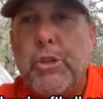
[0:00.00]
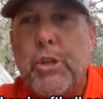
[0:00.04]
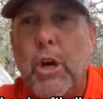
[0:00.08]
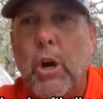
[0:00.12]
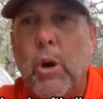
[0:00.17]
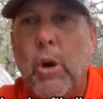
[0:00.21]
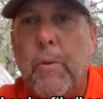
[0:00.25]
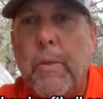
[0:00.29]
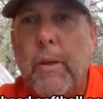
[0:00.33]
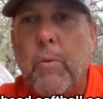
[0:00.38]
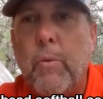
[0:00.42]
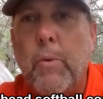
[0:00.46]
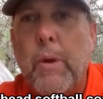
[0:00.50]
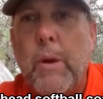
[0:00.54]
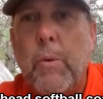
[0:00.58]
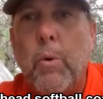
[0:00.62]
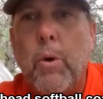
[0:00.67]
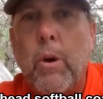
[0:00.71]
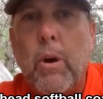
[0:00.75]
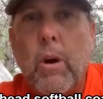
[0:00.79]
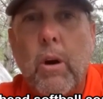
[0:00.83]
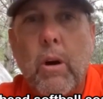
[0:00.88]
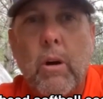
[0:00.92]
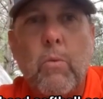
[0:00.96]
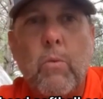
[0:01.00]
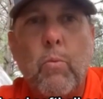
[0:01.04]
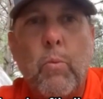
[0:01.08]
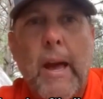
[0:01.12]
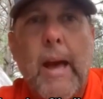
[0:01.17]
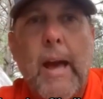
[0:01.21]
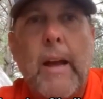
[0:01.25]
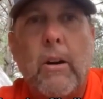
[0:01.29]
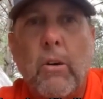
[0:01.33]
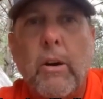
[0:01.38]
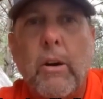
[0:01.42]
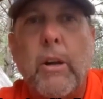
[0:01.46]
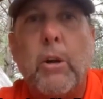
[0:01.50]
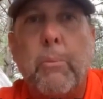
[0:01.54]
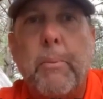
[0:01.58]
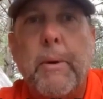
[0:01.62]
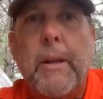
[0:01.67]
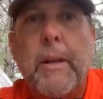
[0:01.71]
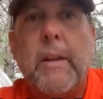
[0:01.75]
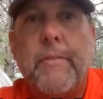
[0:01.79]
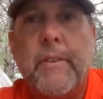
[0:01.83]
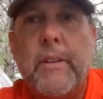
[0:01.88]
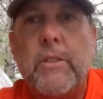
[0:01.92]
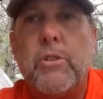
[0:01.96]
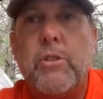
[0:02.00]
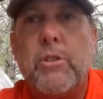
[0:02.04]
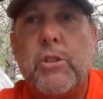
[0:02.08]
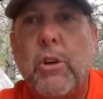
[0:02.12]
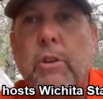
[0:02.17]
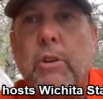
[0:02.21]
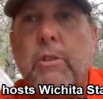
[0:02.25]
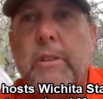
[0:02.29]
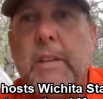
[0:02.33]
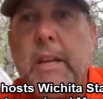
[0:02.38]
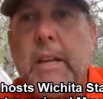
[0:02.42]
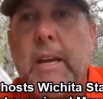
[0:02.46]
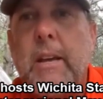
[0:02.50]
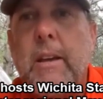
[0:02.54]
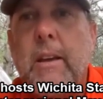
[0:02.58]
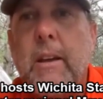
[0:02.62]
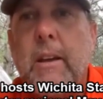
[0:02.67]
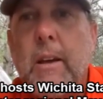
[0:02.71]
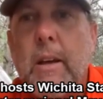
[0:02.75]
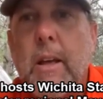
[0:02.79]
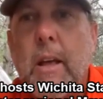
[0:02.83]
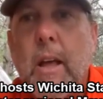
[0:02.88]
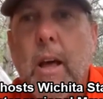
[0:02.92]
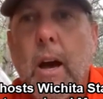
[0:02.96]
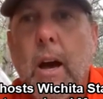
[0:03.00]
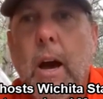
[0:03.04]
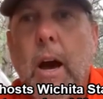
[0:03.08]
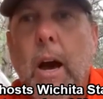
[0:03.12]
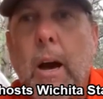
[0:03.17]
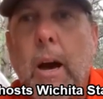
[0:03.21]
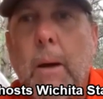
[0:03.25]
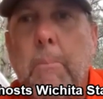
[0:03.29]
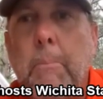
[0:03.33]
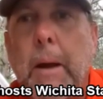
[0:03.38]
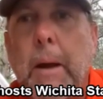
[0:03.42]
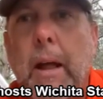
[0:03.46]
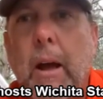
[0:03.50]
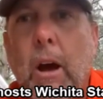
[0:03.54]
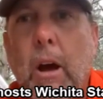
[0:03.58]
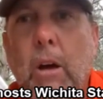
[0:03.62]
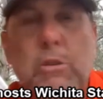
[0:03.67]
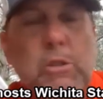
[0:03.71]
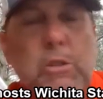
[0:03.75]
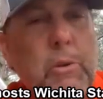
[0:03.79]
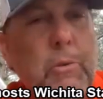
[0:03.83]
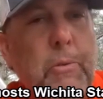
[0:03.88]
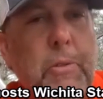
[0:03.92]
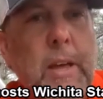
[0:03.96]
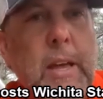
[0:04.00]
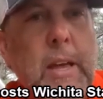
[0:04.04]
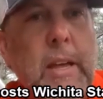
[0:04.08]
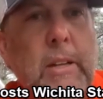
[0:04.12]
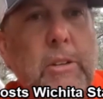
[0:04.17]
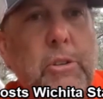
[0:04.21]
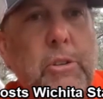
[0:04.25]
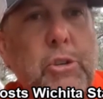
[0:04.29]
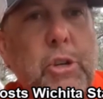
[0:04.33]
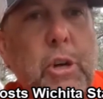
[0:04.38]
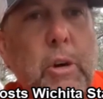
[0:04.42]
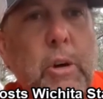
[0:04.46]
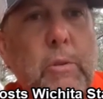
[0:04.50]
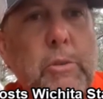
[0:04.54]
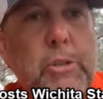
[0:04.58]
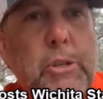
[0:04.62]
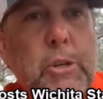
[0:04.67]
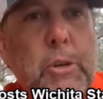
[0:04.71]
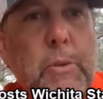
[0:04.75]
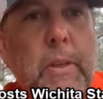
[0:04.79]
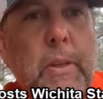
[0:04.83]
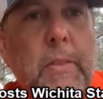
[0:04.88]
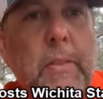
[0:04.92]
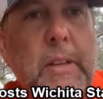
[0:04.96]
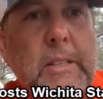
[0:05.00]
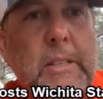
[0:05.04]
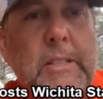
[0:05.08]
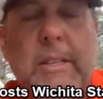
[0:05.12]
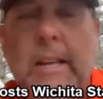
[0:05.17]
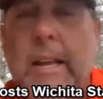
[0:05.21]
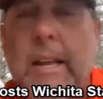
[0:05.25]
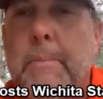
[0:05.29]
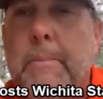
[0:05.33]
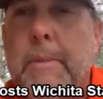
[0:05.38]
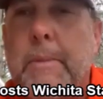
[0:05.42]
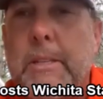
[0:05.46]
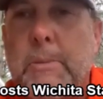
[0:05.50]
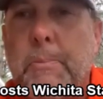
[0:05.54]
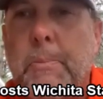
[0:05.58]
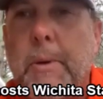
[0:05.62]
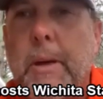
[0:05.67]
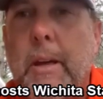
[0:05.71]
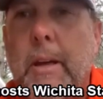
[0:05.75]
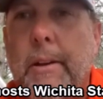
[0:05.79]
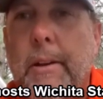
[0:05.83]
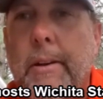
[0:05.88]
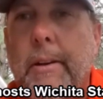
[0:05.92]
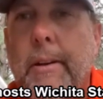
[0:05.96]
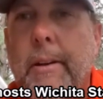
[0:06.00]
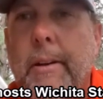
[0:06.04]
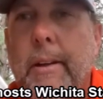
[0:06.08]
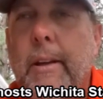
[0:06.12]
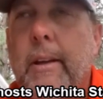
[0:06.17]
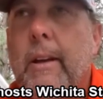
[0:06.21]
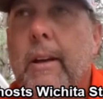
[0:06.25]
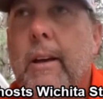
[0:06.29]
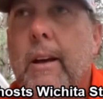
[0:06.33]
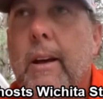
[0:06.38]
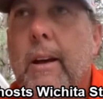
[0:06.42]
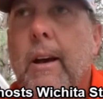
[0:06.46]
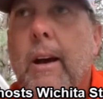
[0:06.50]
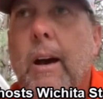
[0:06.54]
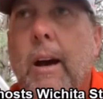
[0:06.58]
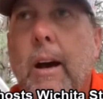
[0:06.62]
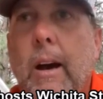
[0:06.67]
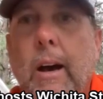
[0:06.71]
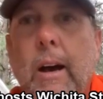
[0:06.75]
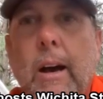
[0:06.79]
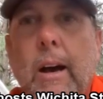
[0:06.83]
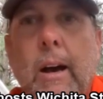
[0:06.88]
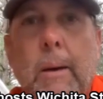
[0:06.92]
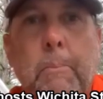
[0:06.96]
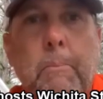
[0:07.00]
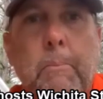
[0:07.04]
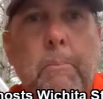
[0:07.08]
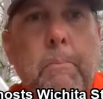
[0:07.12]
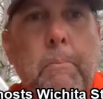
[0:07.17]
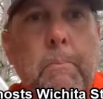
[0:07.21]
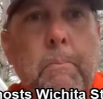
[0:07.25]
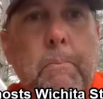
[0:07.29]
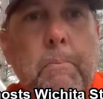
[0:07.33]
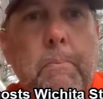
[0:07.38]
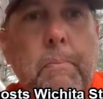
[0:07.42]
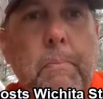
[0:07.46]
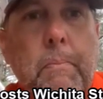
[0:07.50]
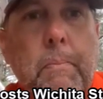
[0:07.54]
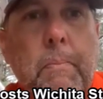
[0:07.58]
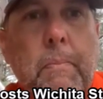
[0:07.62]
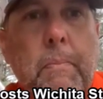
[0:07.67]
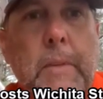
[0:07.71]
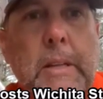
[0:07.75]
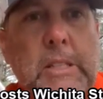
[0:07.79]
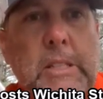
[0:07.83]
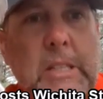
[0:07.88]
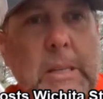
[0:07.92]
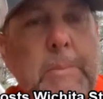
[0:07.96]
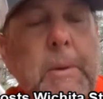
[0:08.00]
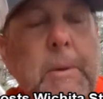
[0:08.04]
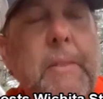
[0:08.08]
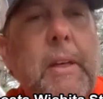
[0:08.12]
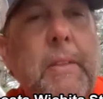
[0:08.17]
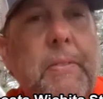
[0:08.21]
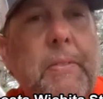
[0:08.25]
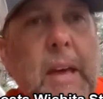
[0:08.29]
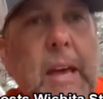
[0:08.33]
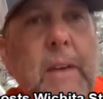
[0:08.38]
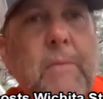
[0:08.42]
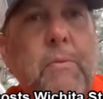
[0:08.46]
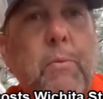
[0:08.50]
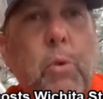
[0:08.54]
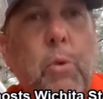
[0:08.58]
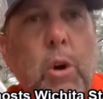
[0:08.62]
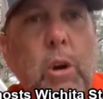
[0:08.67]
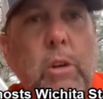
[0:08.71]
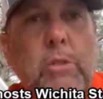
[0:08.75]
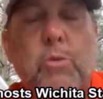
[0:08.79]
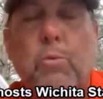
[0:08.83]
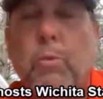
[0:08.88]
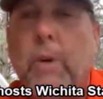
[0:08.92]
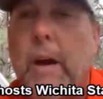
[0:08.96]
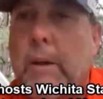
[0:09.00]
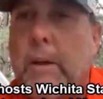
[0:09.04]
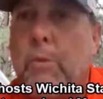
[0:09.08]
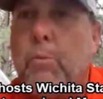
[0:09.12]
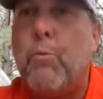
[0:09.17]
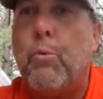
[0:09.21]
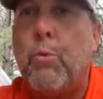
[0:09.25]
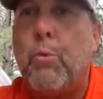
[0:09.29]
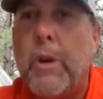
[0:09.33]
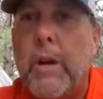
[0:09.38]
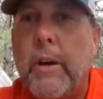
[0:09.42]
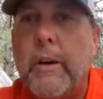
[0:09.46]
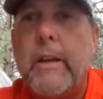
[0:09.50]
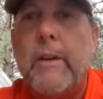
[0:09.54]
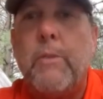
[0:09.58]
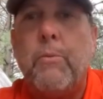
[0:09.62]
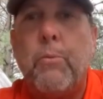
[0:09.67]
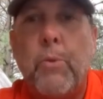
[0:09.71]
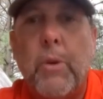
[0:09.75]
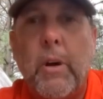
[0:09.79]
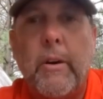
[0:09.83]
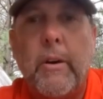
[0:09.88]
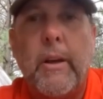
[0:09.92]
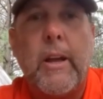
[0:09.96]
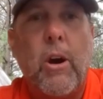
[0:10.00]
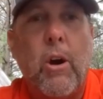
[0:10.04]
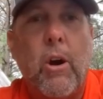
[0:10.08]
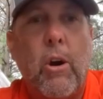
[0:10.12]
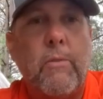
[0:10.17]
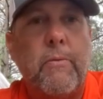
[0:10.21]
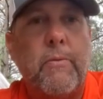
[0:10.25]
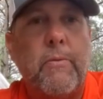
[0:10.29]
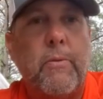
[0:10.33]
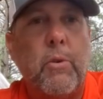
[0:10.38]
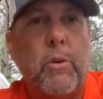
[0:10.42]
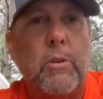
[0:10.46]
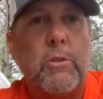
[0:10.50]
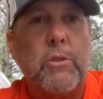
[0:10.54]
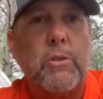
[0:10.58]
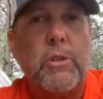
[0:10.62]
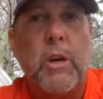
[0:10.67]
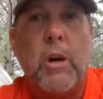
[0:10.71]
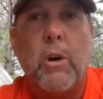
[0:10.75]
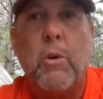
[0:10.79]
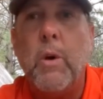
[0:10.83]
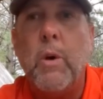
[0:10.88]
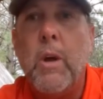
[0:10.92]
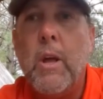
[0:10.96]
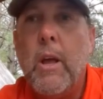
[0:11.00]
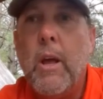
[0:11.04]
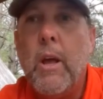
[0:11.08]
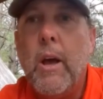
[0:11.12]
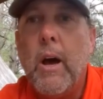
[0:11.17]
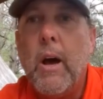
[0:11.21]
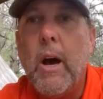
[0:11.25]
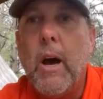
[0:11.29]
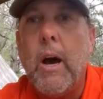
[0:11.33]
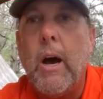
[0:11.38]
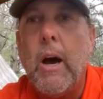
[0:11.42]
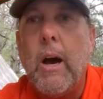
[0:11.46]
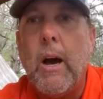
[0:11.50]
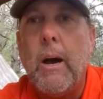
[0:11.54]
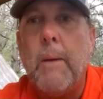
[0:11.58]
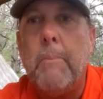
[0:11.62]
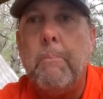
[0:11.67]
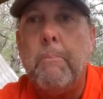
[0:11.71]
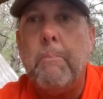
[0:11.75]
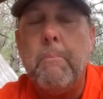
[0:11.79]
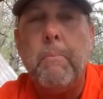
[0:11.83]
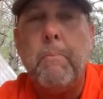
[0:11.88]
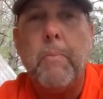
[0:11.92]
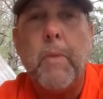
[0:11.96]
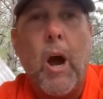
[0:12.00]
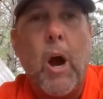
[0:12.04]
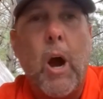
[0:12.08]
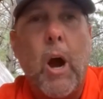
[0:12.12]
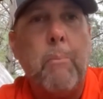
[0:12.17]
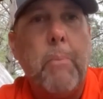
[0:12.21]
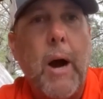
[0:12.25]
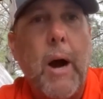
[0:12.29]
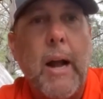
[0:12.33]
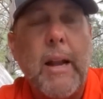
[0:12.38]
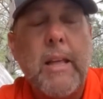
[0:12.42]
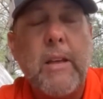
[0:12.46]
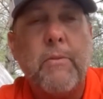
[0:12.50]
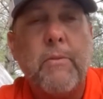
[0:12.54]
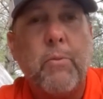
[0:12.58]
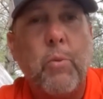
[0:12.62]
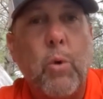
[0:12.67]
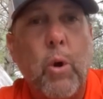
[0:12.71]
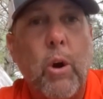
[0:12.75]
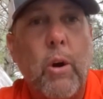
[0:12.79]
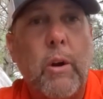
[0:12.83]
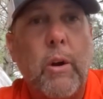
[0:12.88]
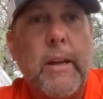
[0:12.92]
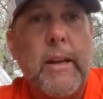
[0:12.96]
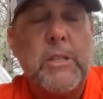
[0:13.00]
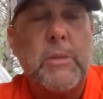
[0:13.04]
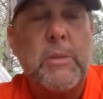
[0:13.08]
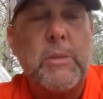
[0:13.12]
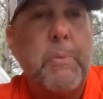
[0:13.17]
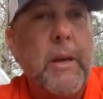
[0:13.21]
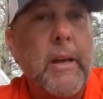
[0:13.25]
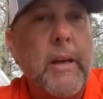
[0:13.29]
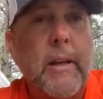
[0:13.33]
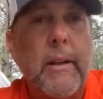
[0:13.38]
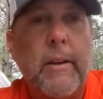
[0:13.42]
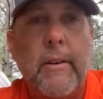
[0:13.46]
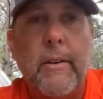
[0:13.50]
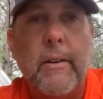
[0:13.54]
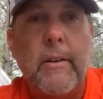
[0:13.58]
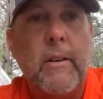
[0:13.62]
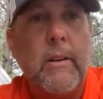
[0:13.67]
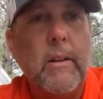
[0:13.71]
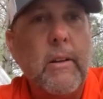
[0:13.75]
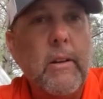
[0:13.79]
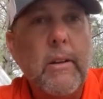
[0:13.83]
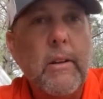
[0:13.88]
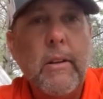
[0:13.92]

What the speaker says: showed that we had a little bit of uncertainty, but I also think it showed you that this team has been this is something that they've worked like really, really hard for. So our body of work has been,